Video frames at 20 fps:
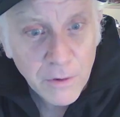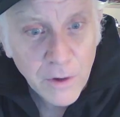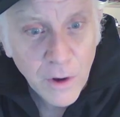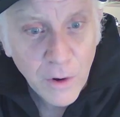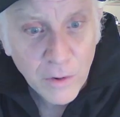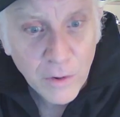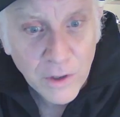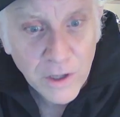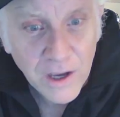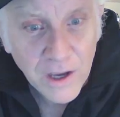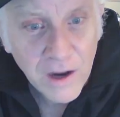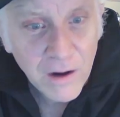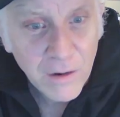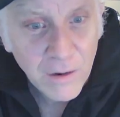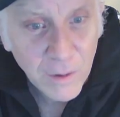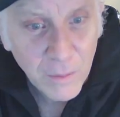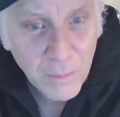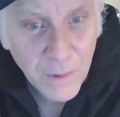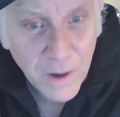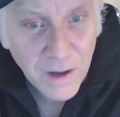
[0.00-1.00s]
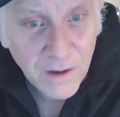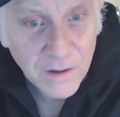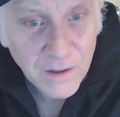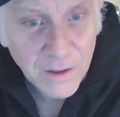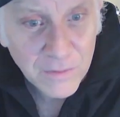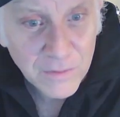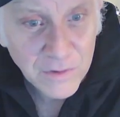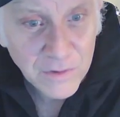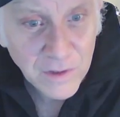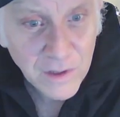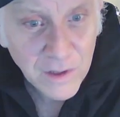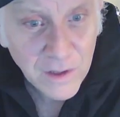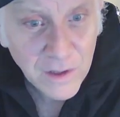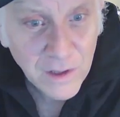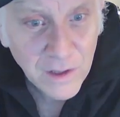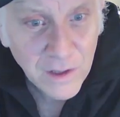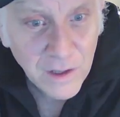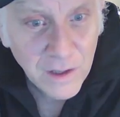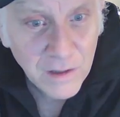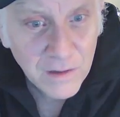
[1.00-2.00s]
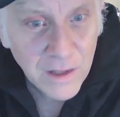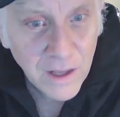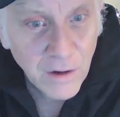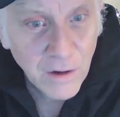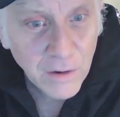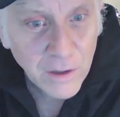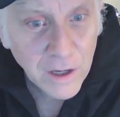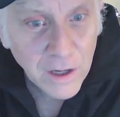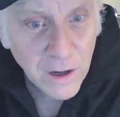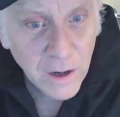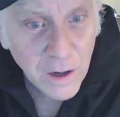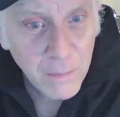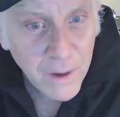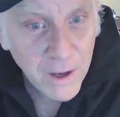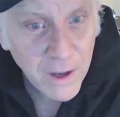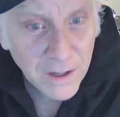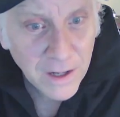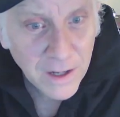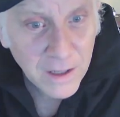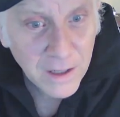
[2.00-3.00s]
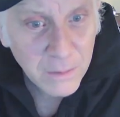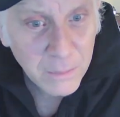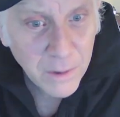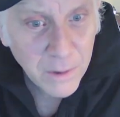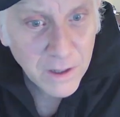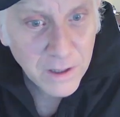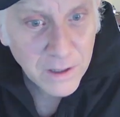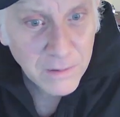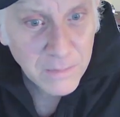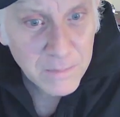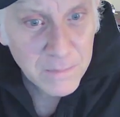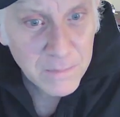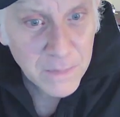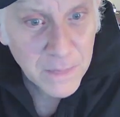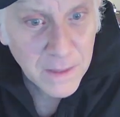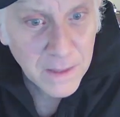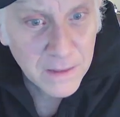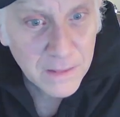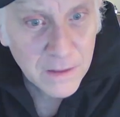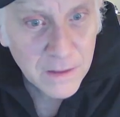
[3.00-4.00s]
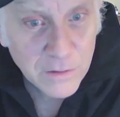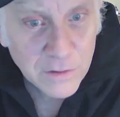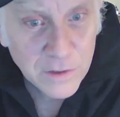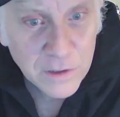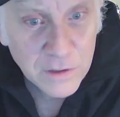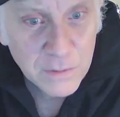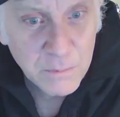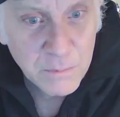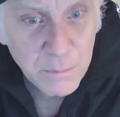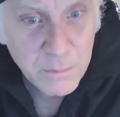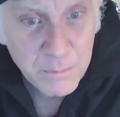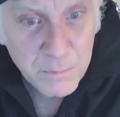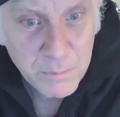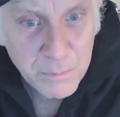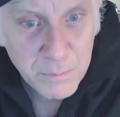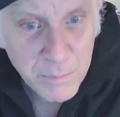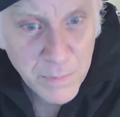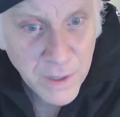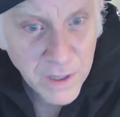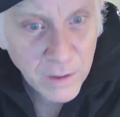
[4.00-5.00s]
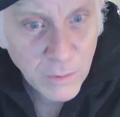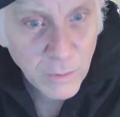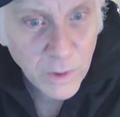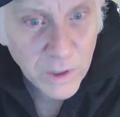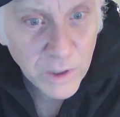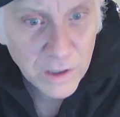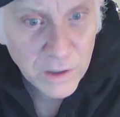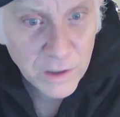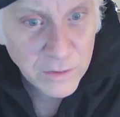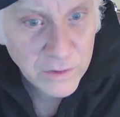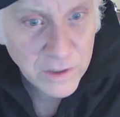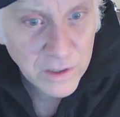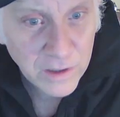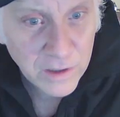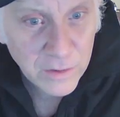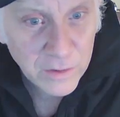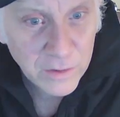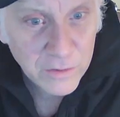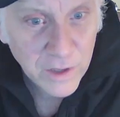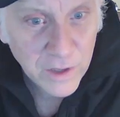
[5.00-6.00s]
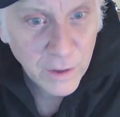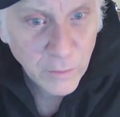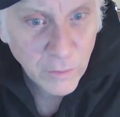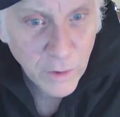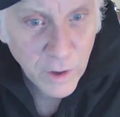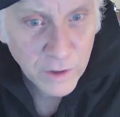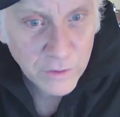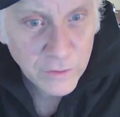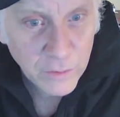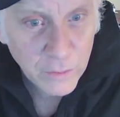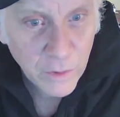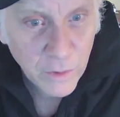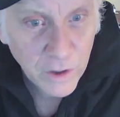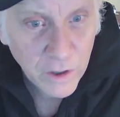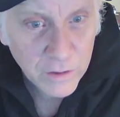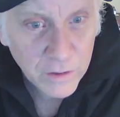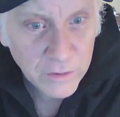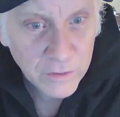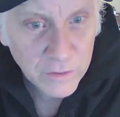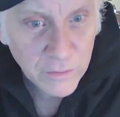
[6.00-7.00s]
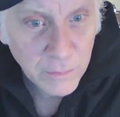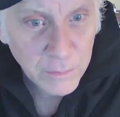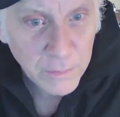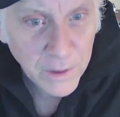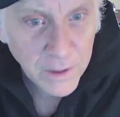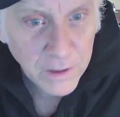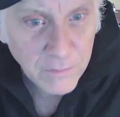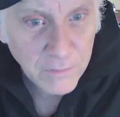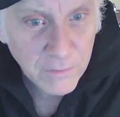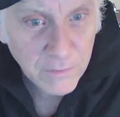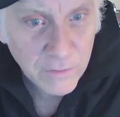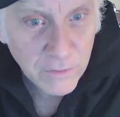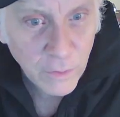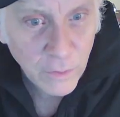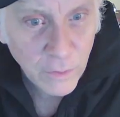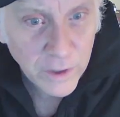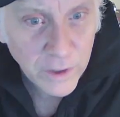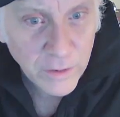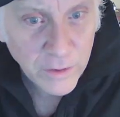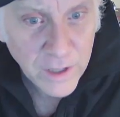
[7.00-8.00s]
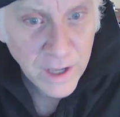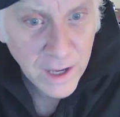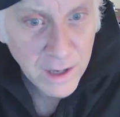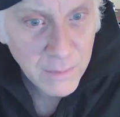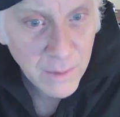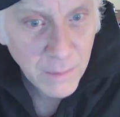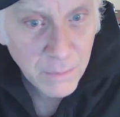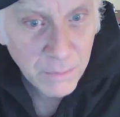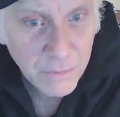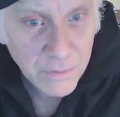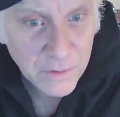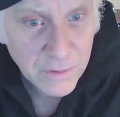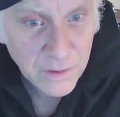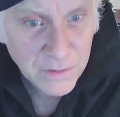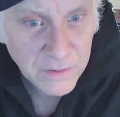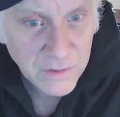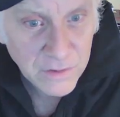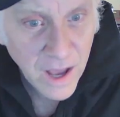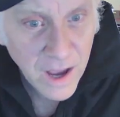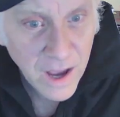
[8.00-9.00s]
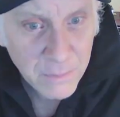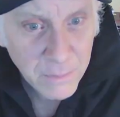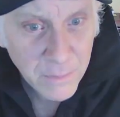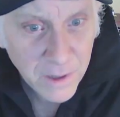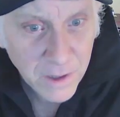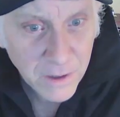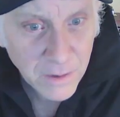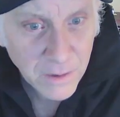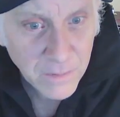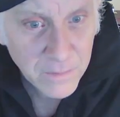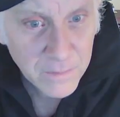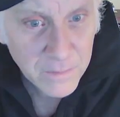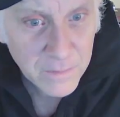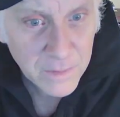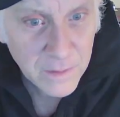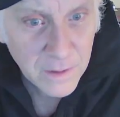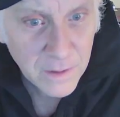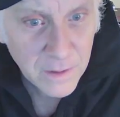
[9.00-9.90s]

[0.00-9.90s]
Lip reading: people who don't care about us. They don't care about anybody. They're just big wheeler dealers like Roger Waters from Pink Floyd, who came up with this nightmare.